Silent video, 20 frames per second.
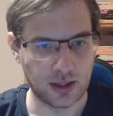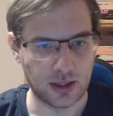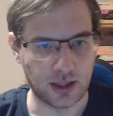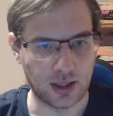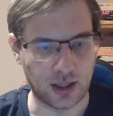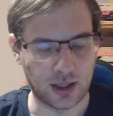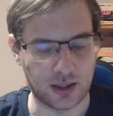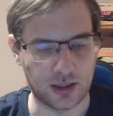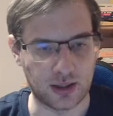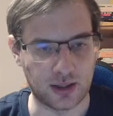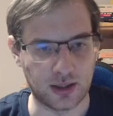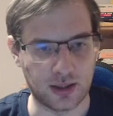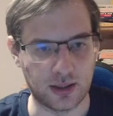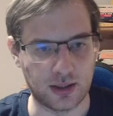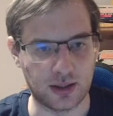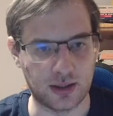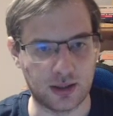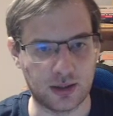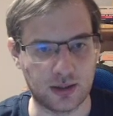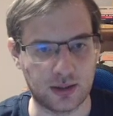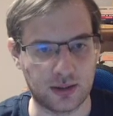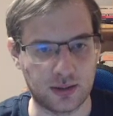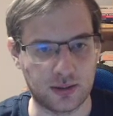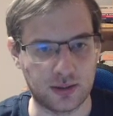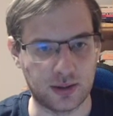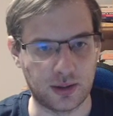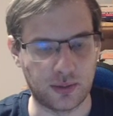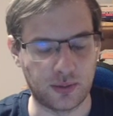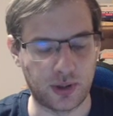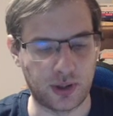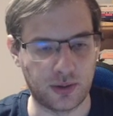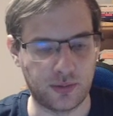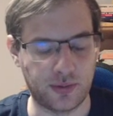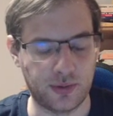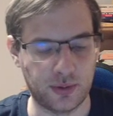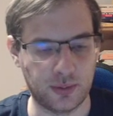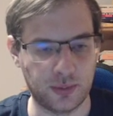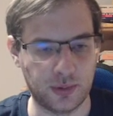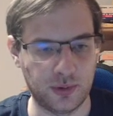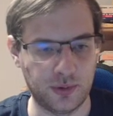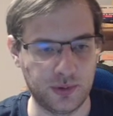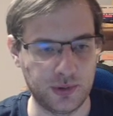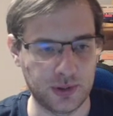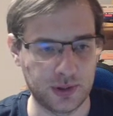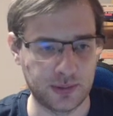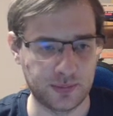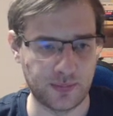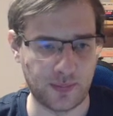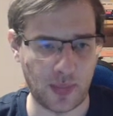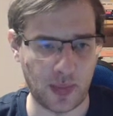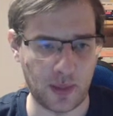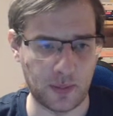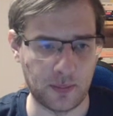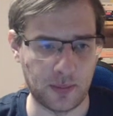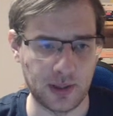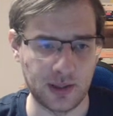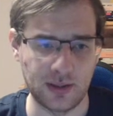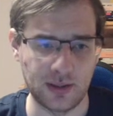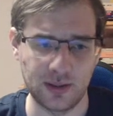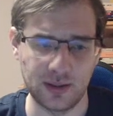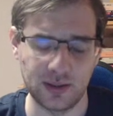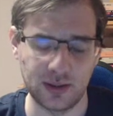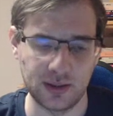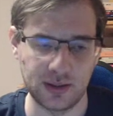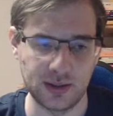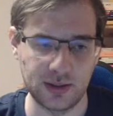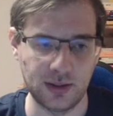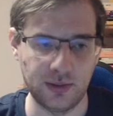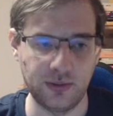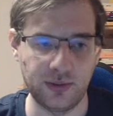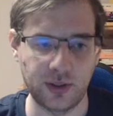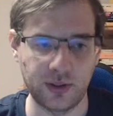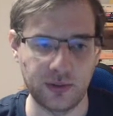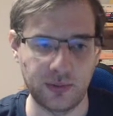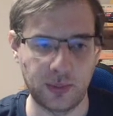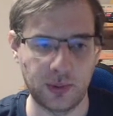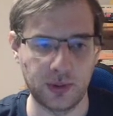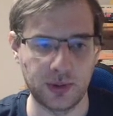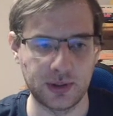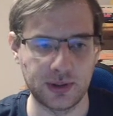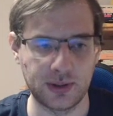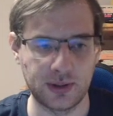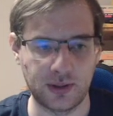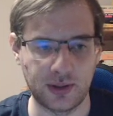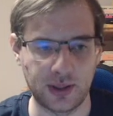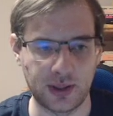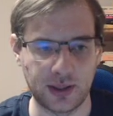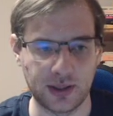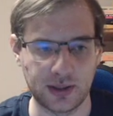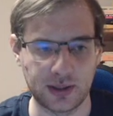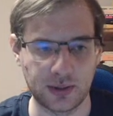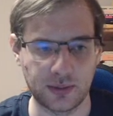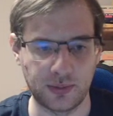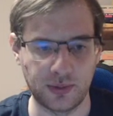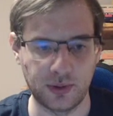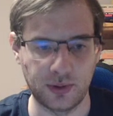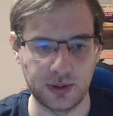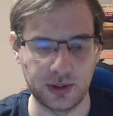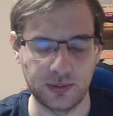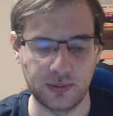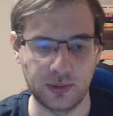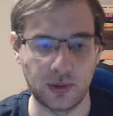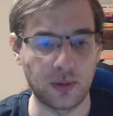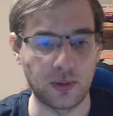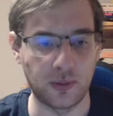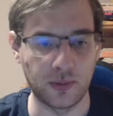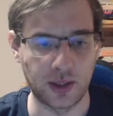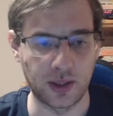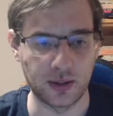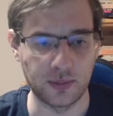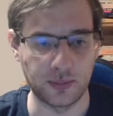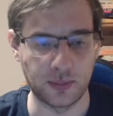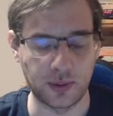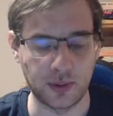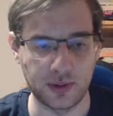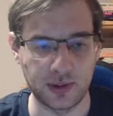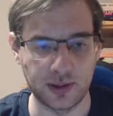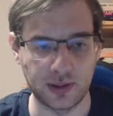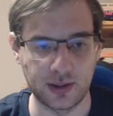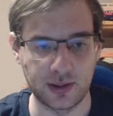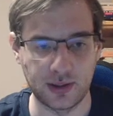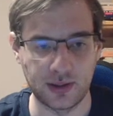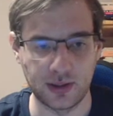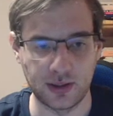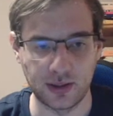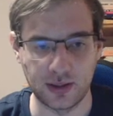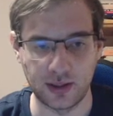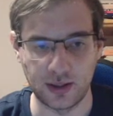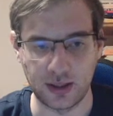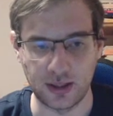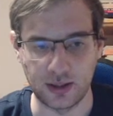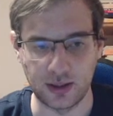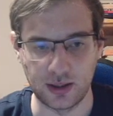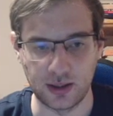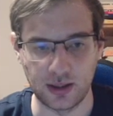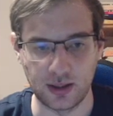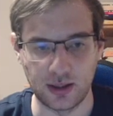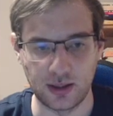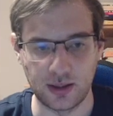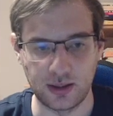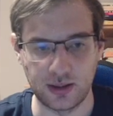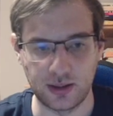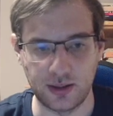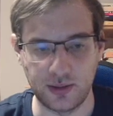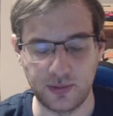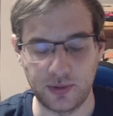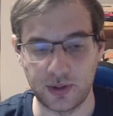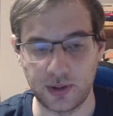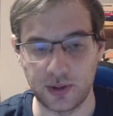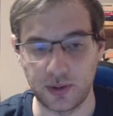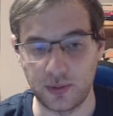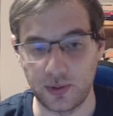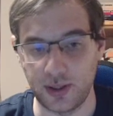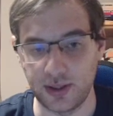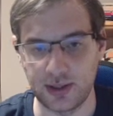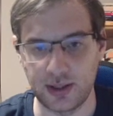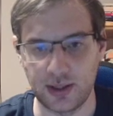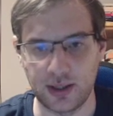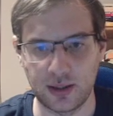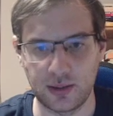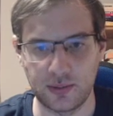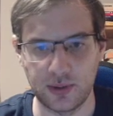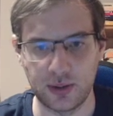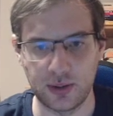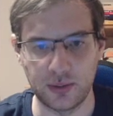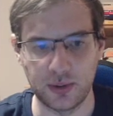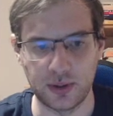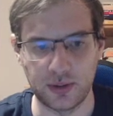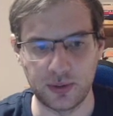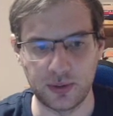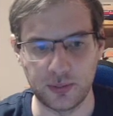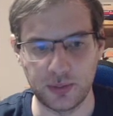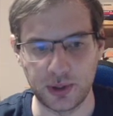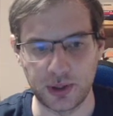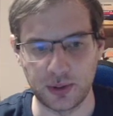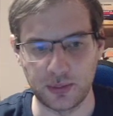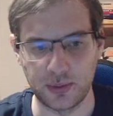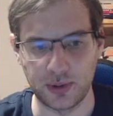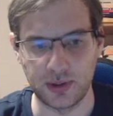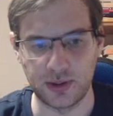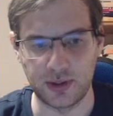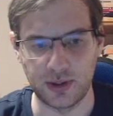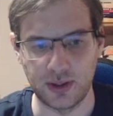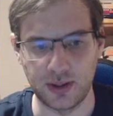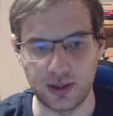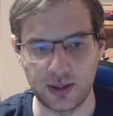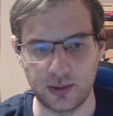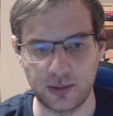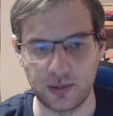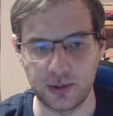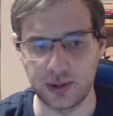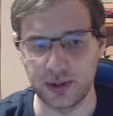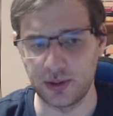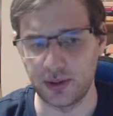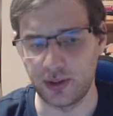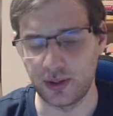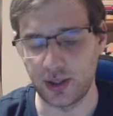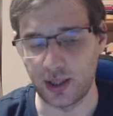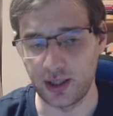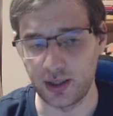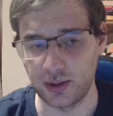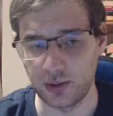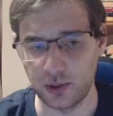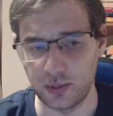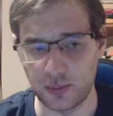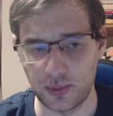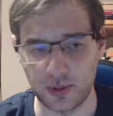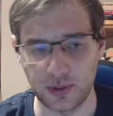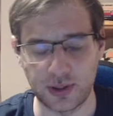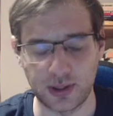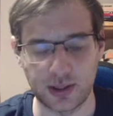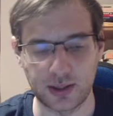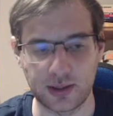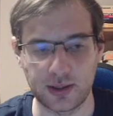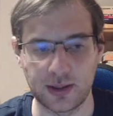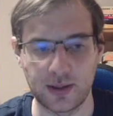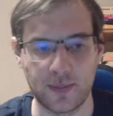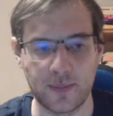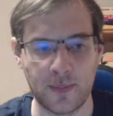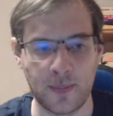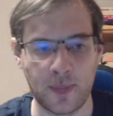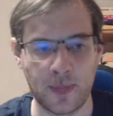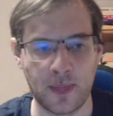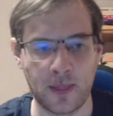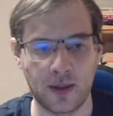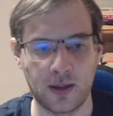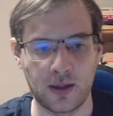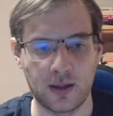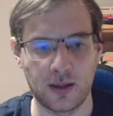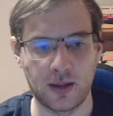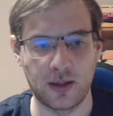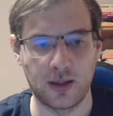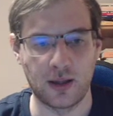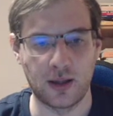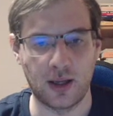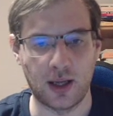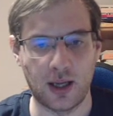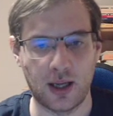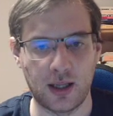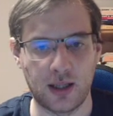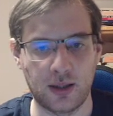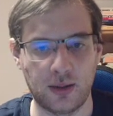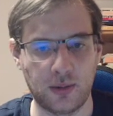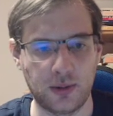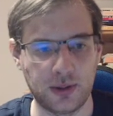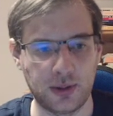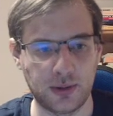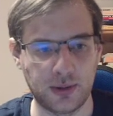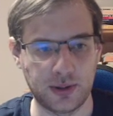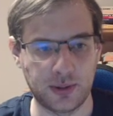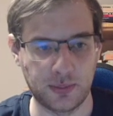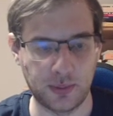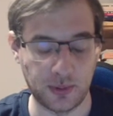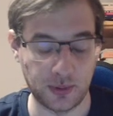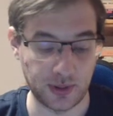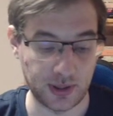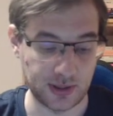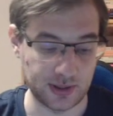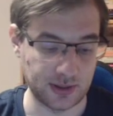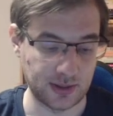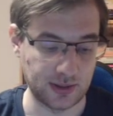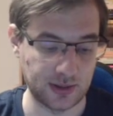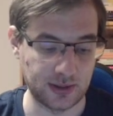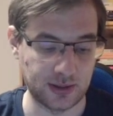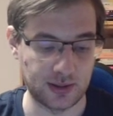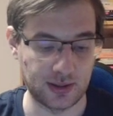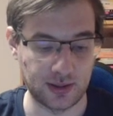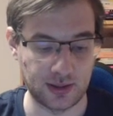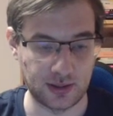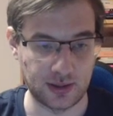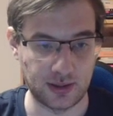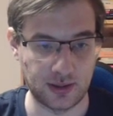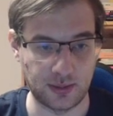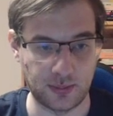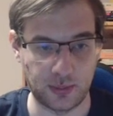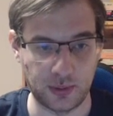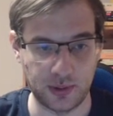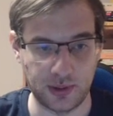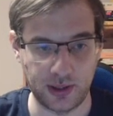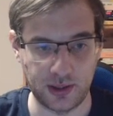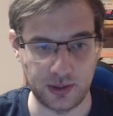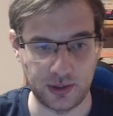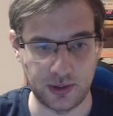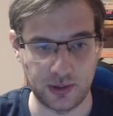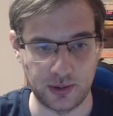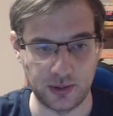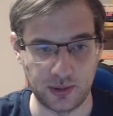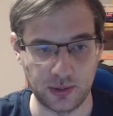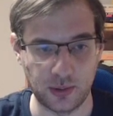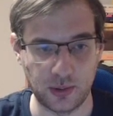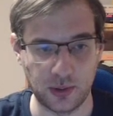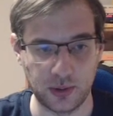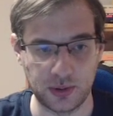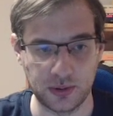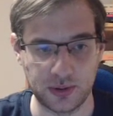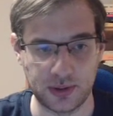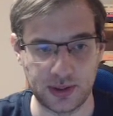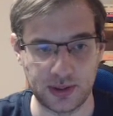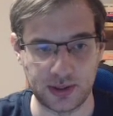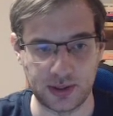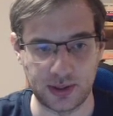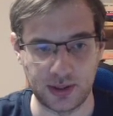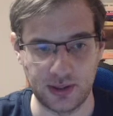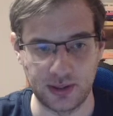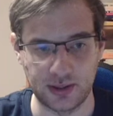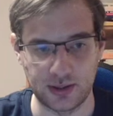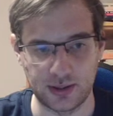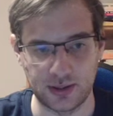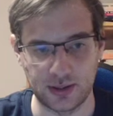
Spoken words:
in a very few moves. But this c5 pawn is tricky. So first of all, we can protect it in different ways, like we do it with bishop e3. Now also the knight could protect. And also this pawn has this potential to go to c6,